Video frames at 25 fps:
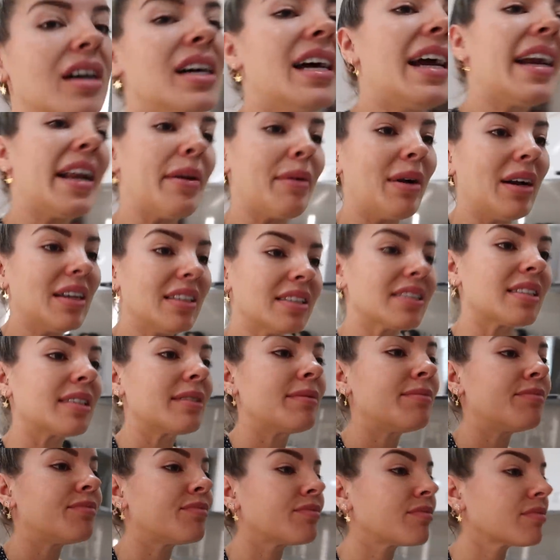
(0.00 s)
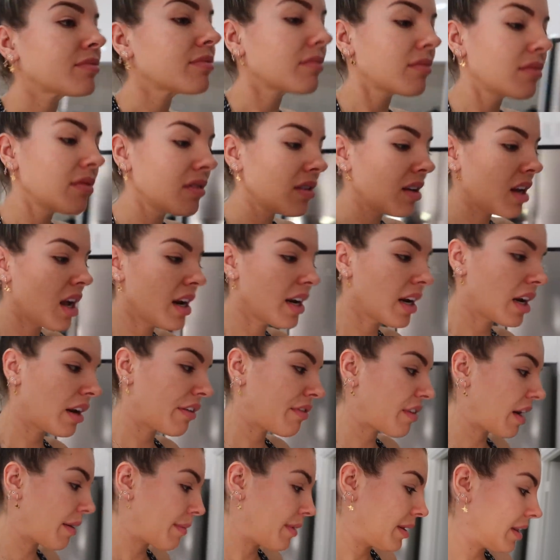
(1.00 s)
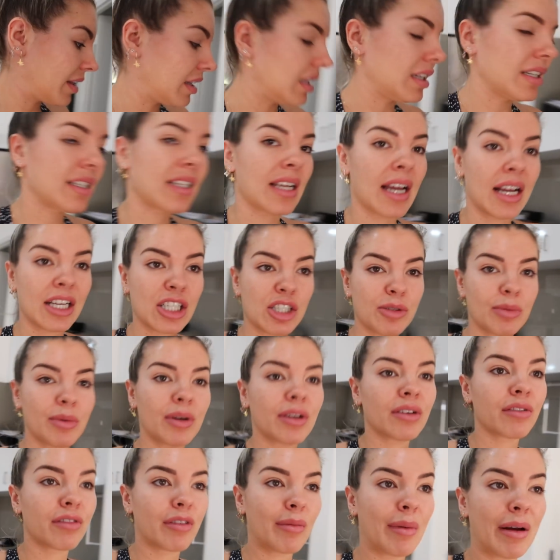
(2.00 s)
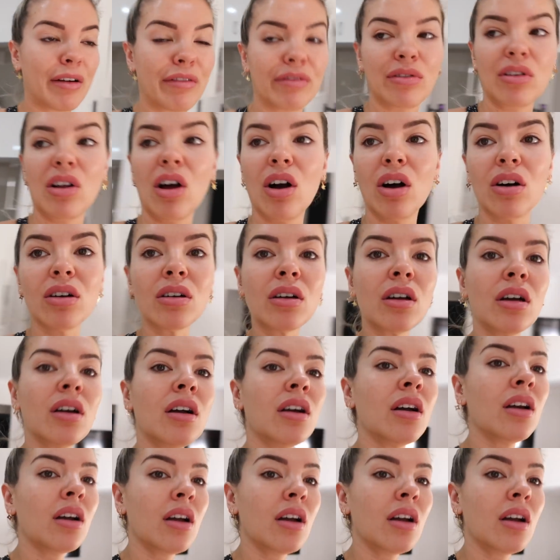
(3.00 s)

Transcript: Anyways, I need to find my little attachment for my vlog.